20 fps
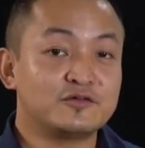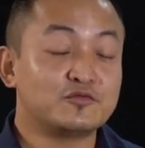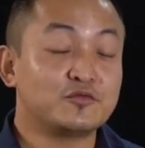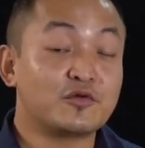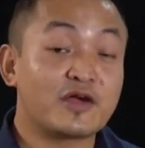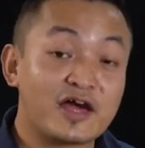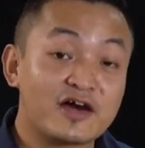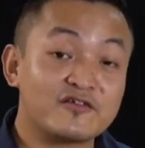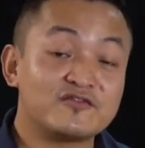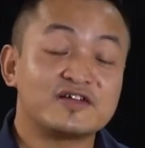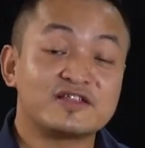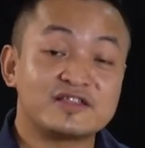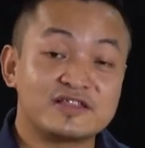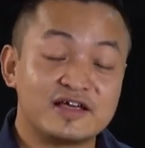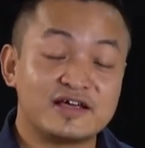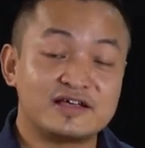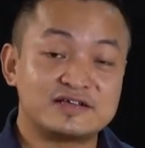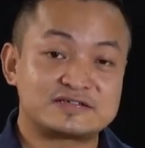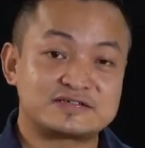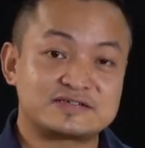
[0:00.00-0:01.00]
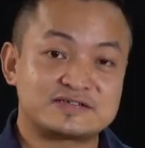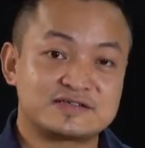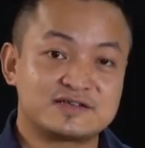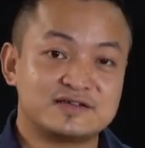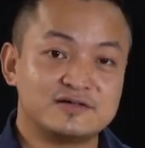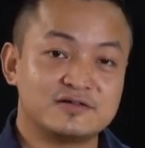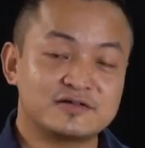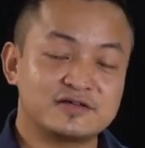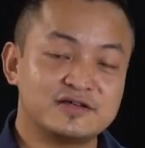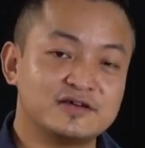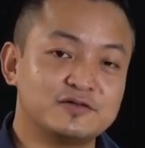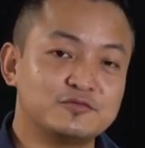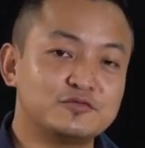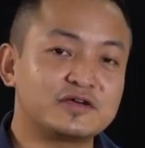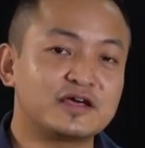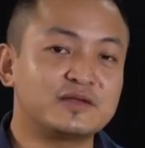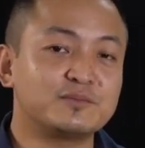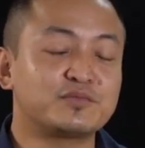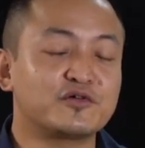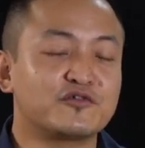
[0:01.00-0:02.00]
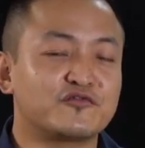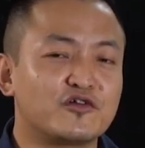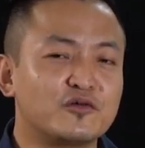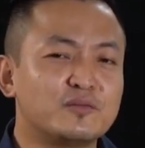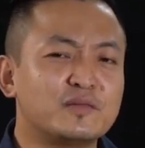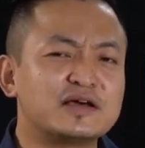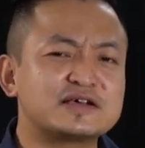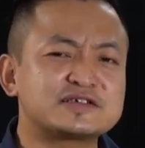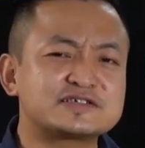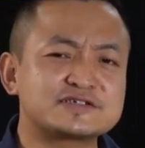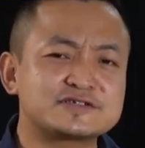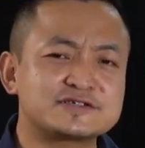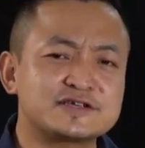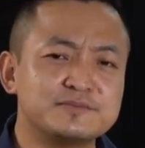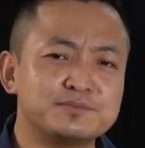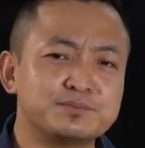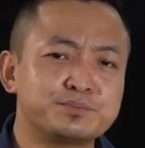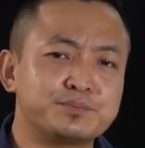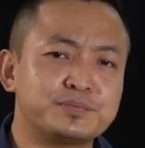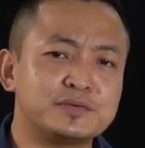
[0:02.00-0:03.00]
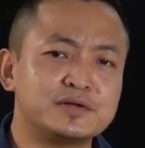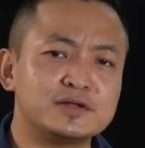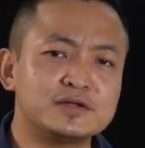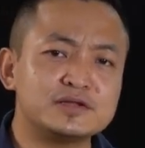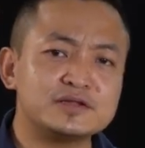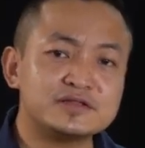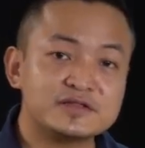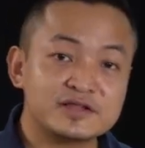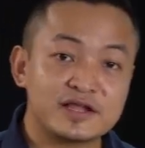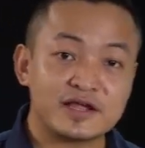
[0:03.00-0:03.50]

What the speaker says: We have a taste, okay? We can perform a simple